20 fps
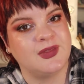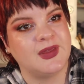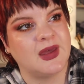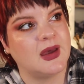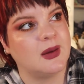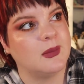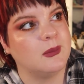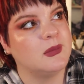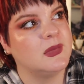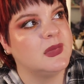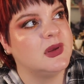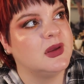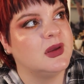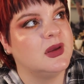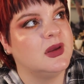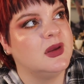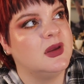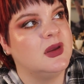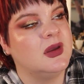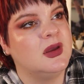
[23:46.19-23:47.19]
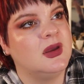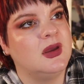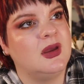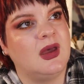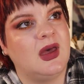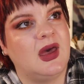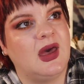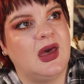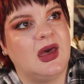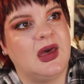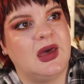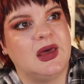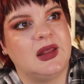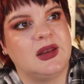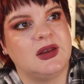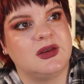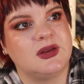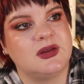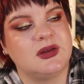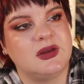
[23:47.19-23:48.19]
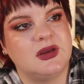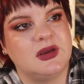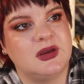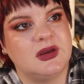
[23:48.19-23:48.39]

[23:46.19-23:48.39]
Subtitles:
them, and